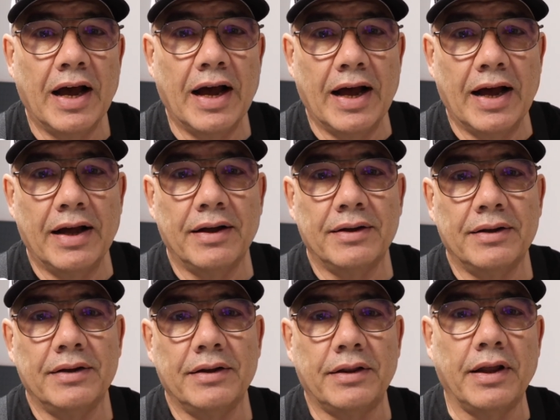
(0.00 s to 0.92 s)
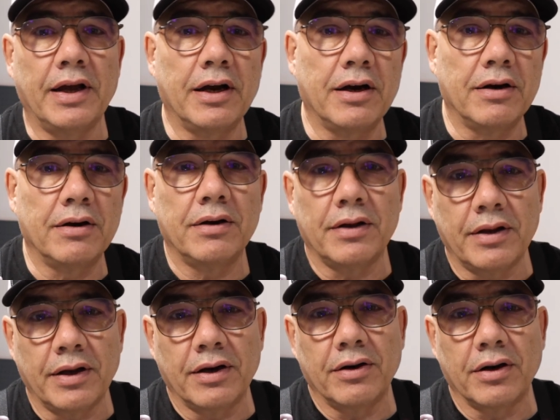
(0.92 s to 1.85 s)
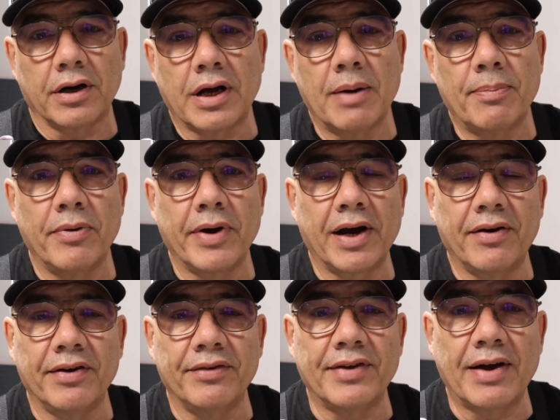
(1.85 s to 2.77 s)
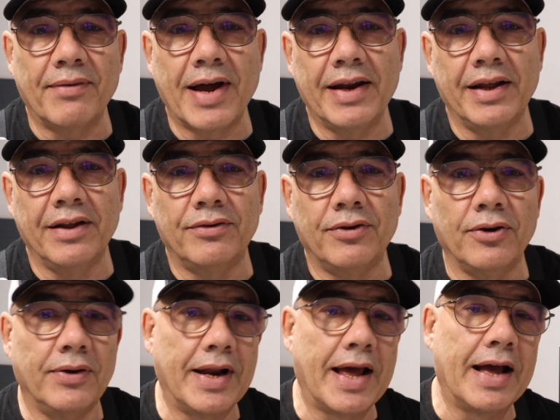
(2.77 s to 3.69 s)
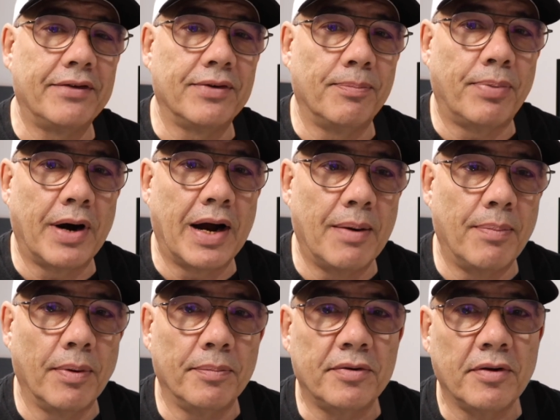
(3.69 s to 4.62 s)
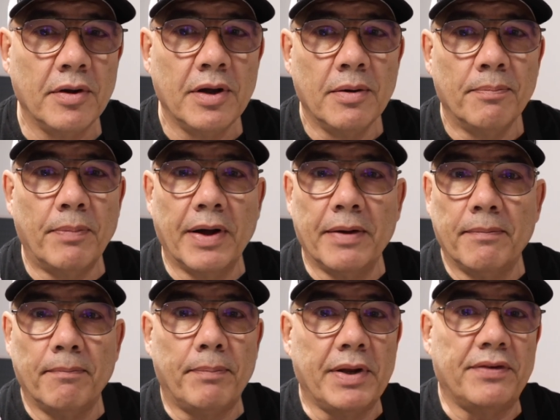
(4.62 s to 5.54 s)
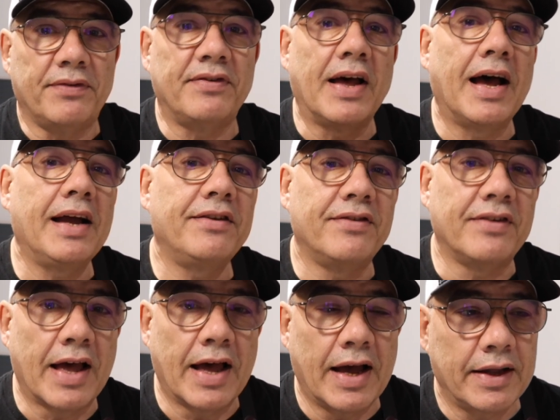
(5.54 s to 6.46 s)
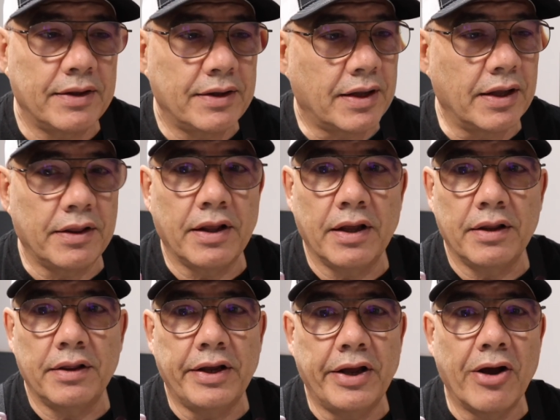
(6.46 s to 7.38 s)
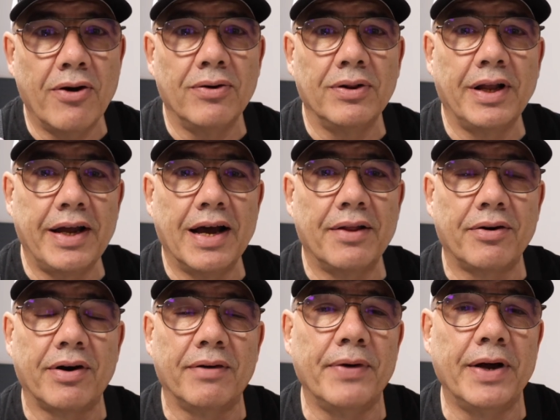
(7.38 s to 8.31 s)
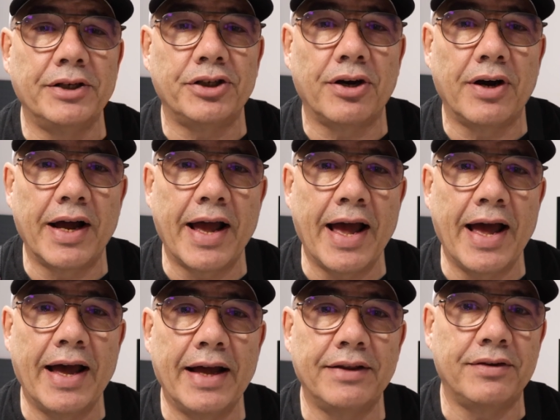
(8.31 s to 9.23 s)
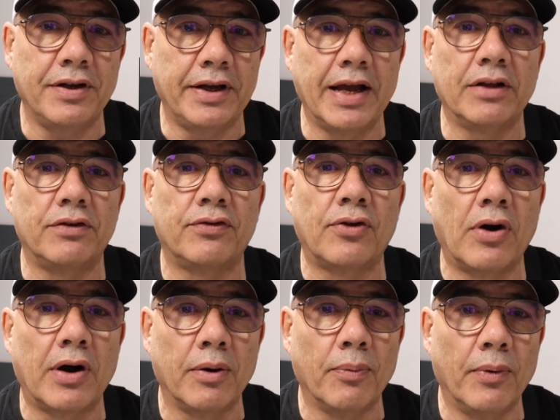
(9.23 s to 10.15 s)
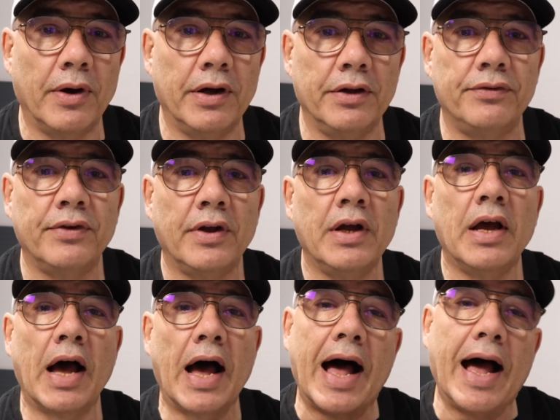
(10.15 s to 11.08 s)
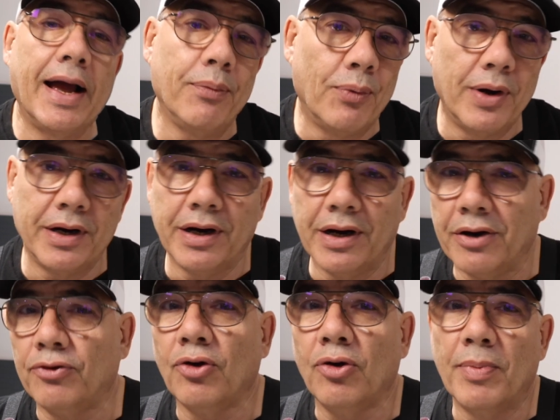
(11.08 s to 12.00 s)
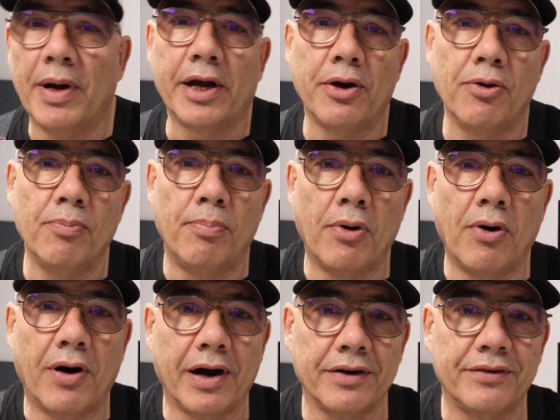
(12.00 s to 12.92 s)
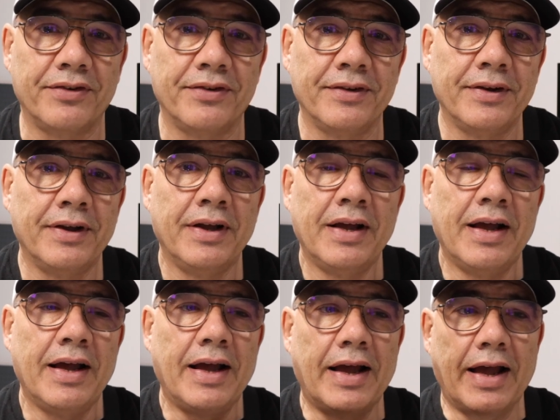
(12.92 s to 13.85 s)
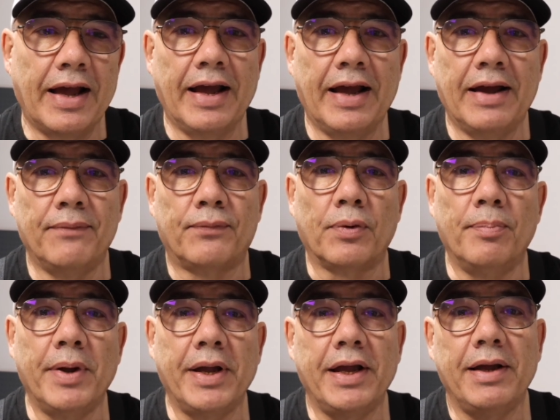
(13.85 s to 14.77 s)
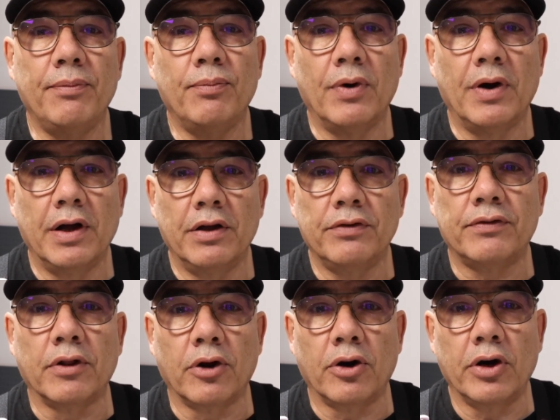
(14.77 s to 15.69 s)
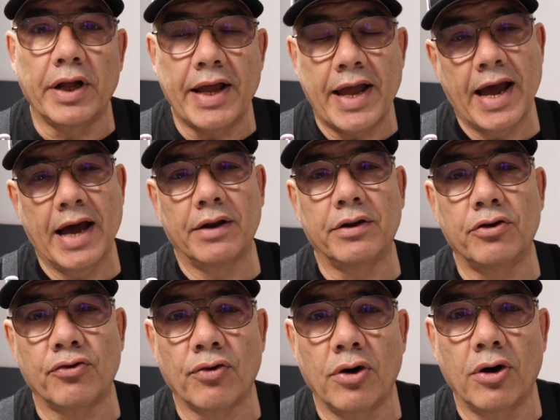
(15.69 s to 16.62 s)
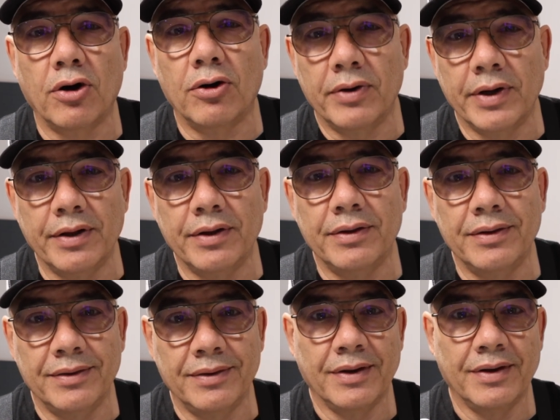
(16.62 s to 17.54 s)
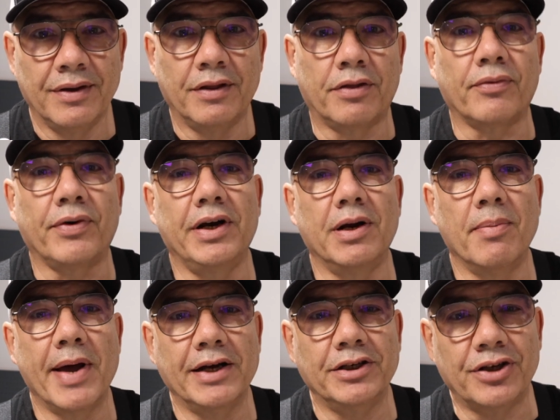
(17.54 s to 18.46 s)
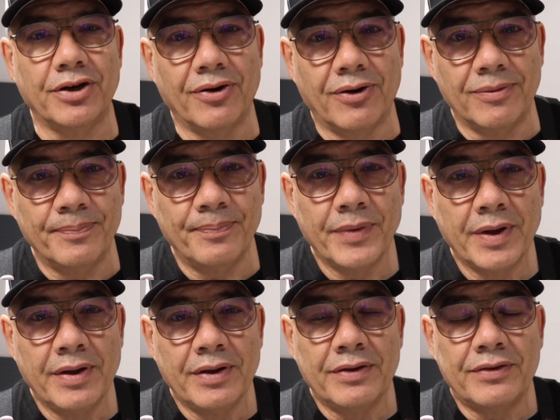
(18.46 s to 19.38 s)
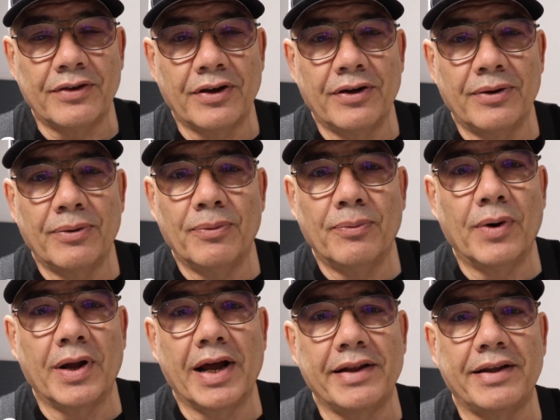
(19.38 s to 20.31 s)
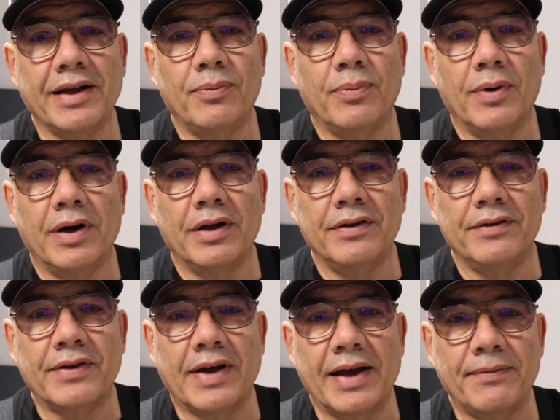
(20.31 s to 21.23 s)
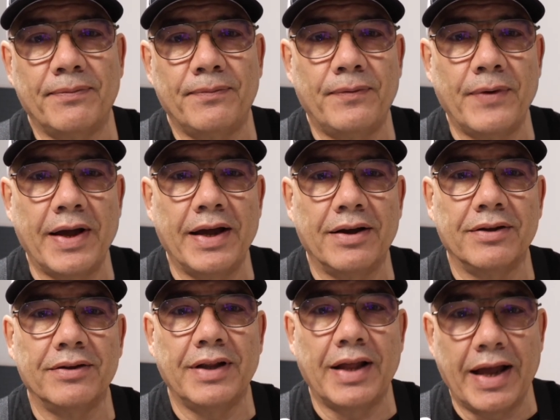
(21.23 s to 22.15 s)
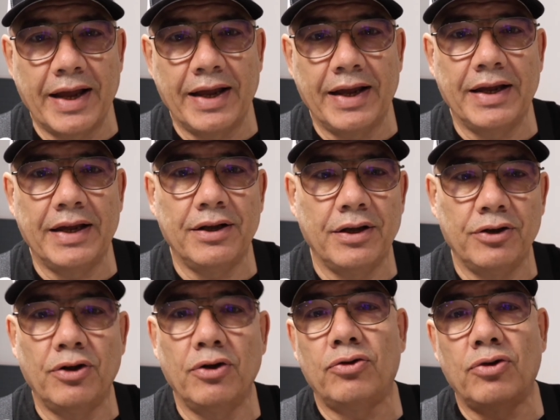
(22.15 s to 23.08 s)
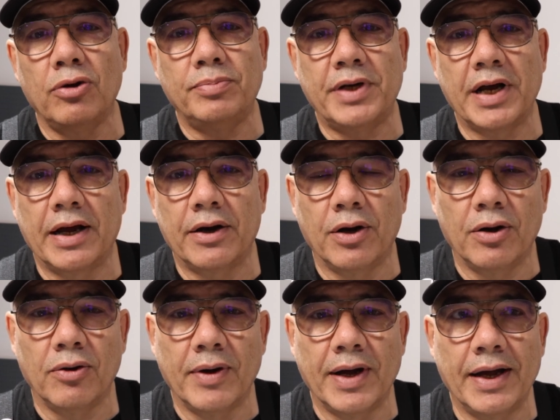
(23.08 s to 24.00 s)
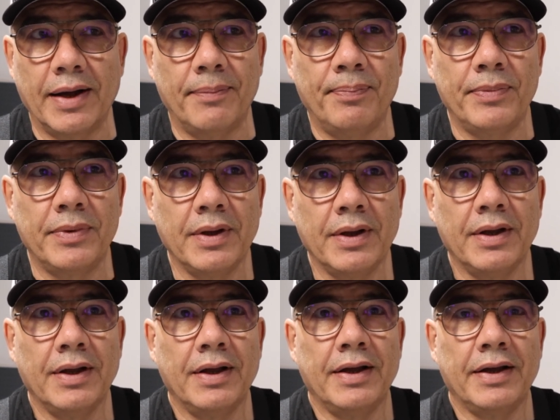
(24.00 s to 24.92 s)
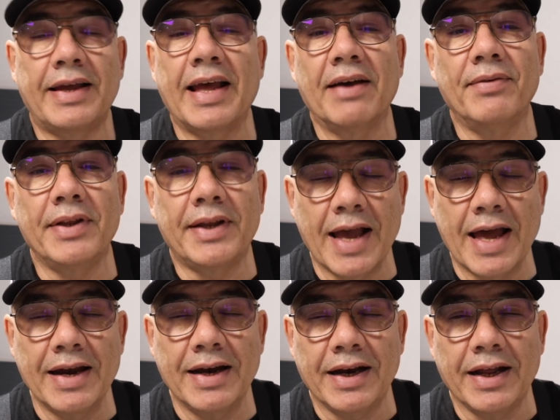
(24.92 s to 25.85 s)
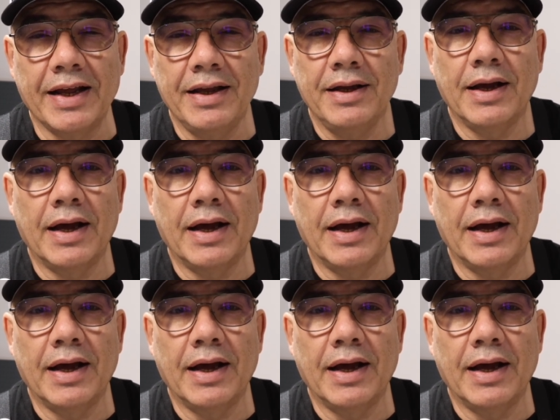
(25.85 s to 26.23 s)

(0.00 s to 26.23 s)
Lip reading: There are a couple areas I ran into and had some problems. But besides that, the only other adventure I had to get started was I wanted to do my own parts. And for me was learning how to draw in three-dimensional. So what I did was I found a YouTube channel, Kevin Kennedy.